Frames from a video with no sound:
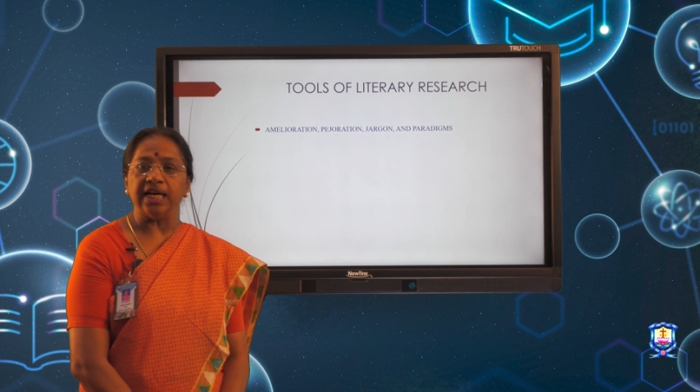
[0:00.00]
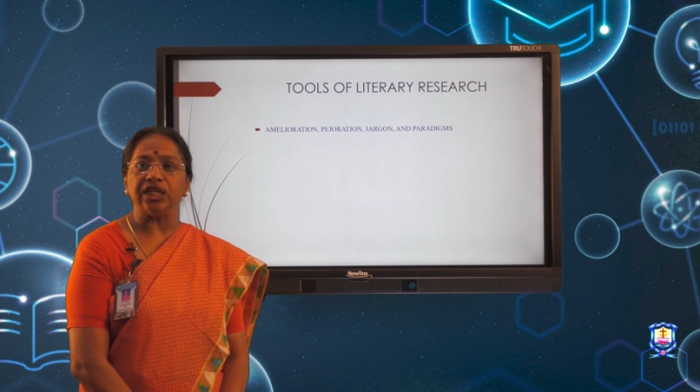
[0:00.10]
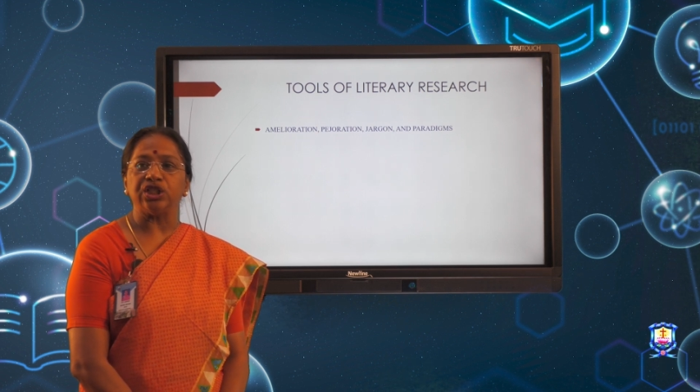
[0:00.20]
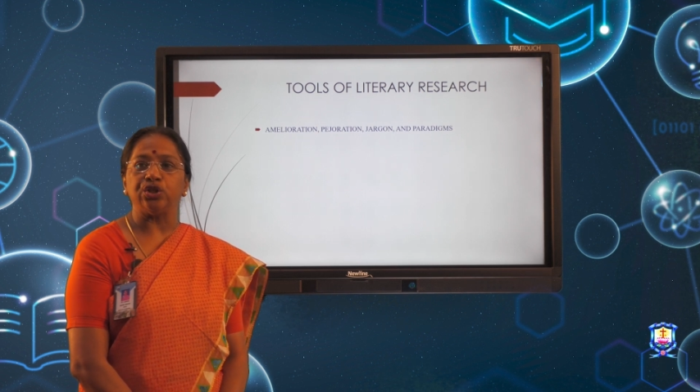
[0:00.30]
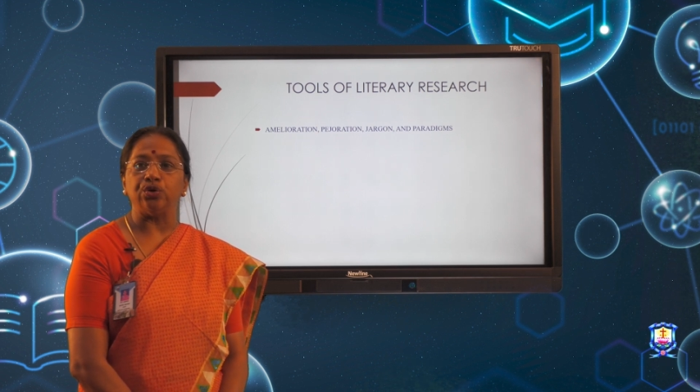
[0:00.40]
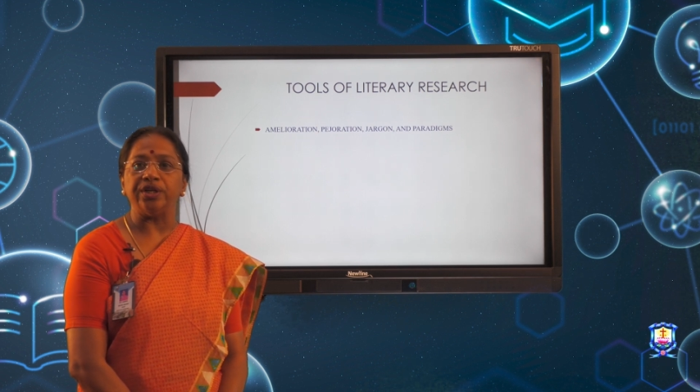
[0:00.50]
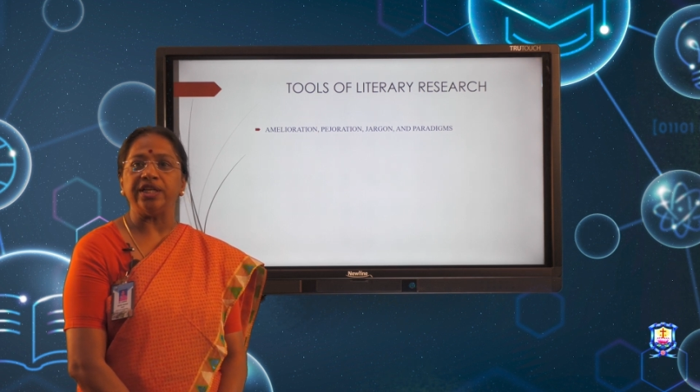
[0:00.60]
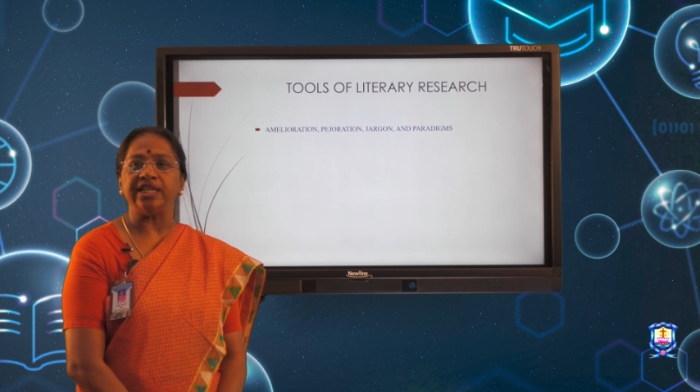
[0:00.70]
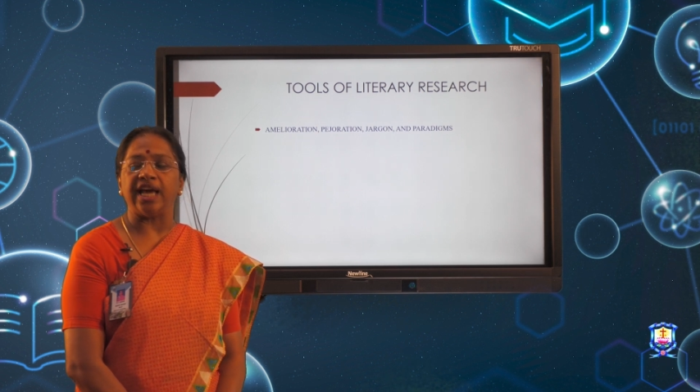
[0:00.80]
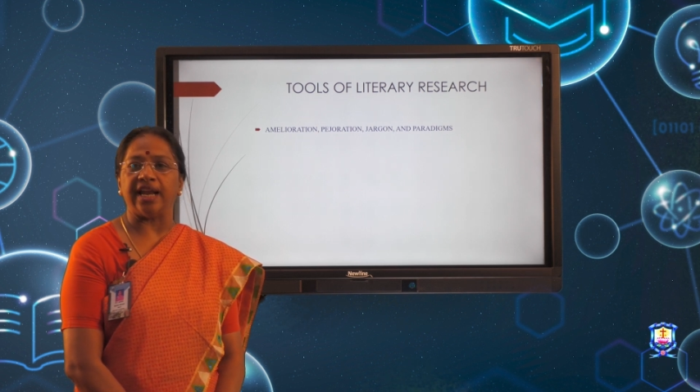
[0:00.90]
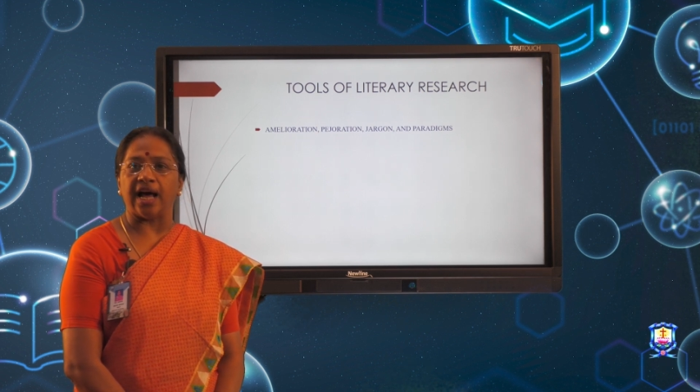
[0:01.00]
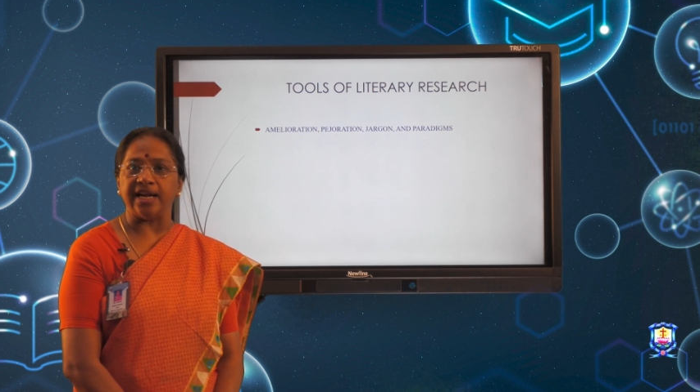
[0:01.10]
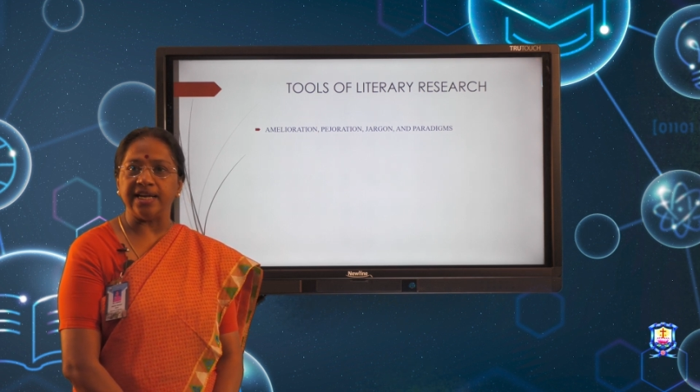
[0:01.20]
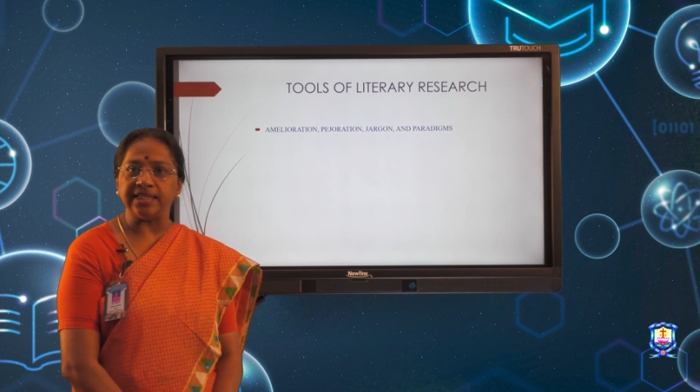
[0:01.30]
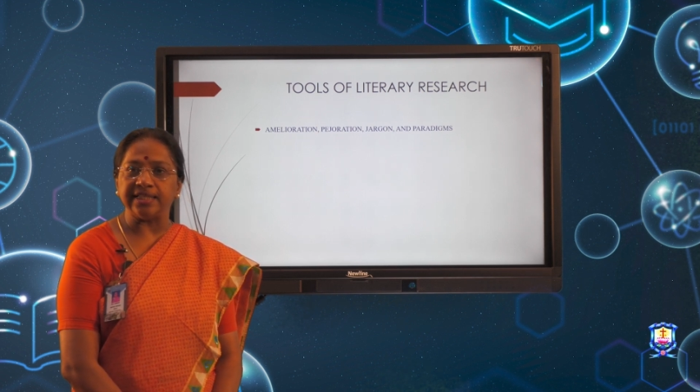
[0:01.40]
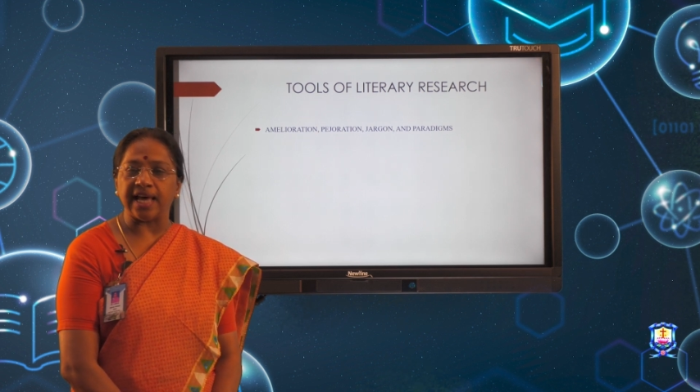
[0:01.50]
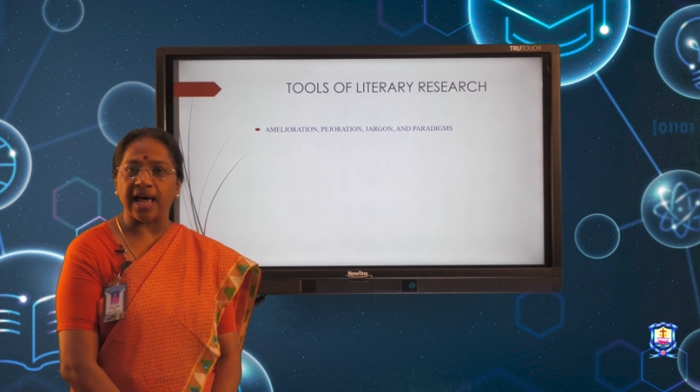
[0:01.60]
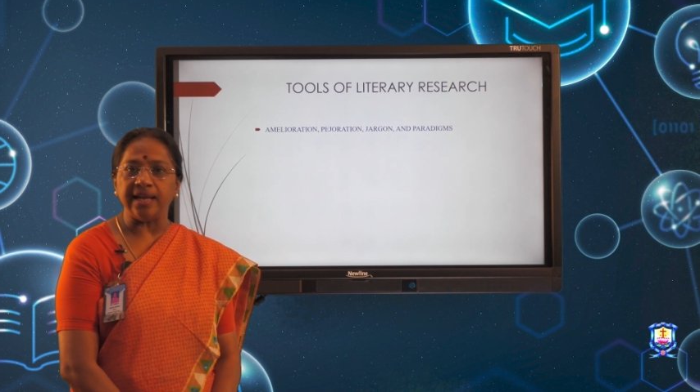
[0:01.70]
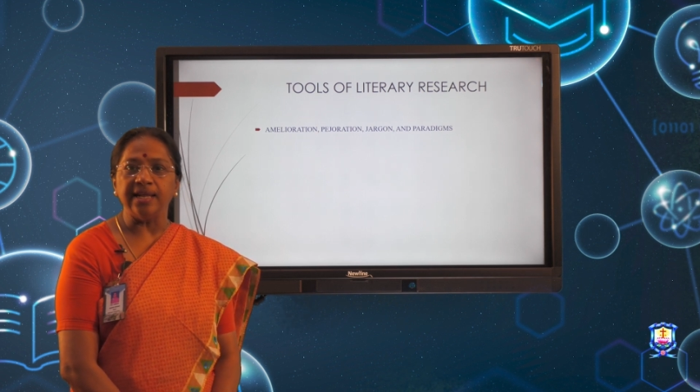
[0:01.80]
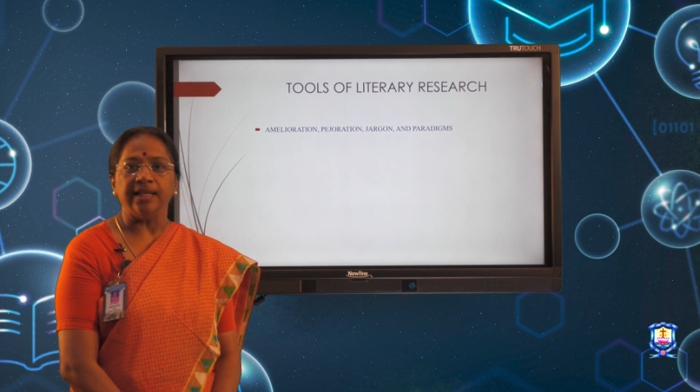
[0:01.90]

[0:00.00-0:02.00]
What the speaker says: A student can understand